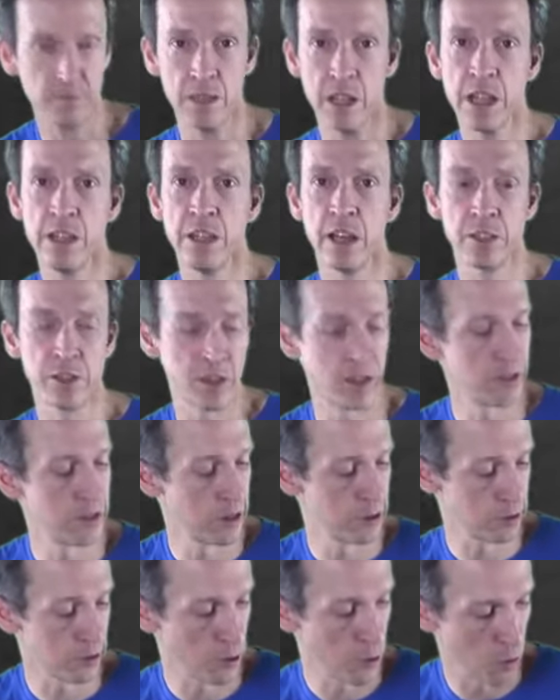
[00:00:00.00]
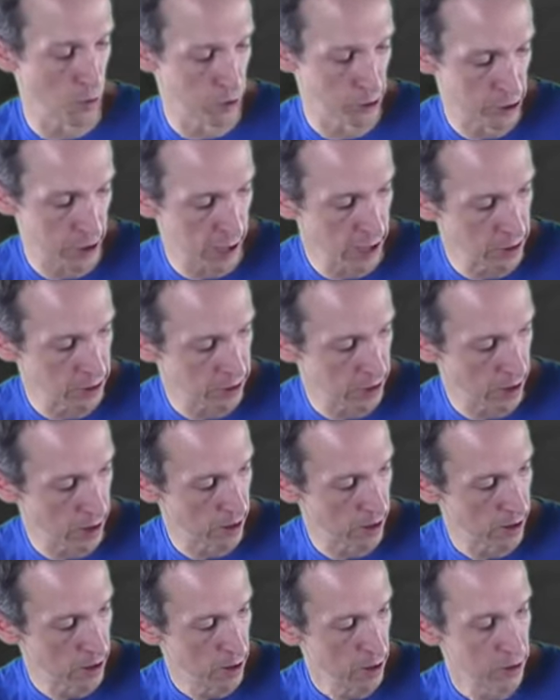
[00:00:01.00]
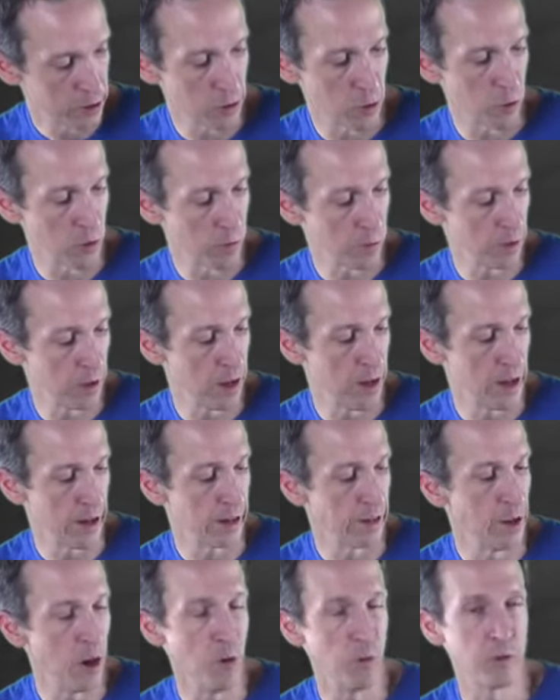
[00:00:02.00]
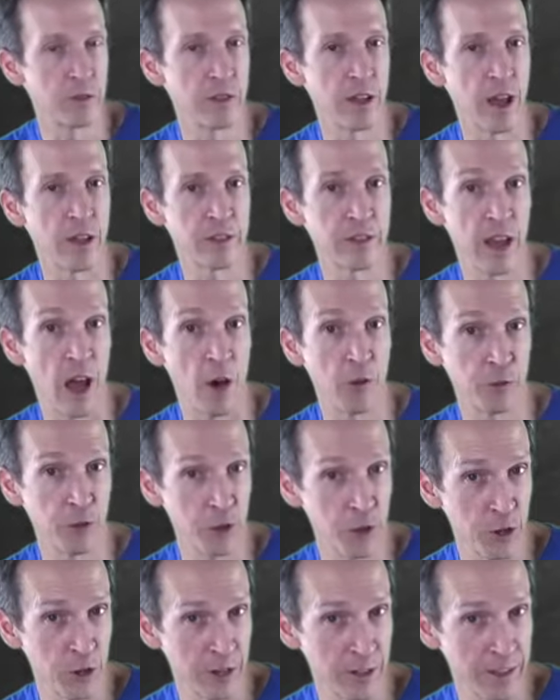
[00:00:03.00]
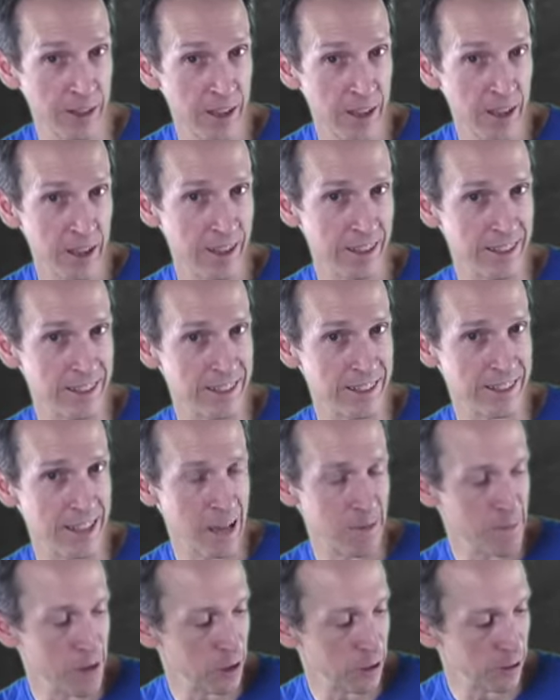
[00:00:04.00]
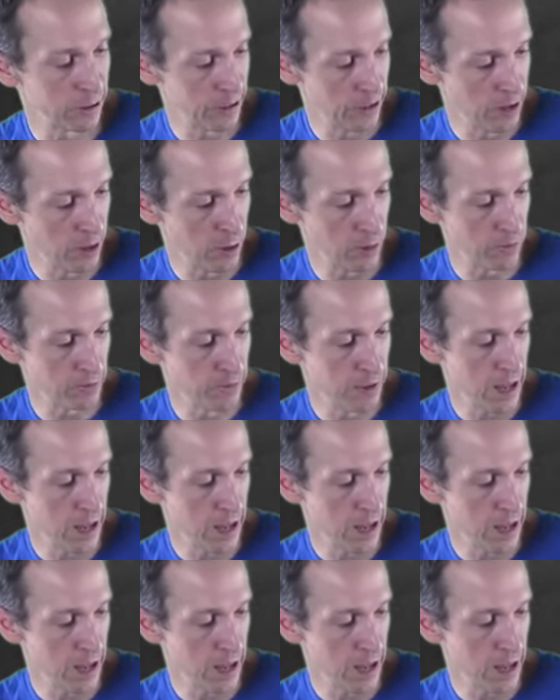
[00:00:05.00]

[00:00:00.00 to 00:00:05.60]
And that's because there's a chord change there. So we're playing notes that sound good against that melody note.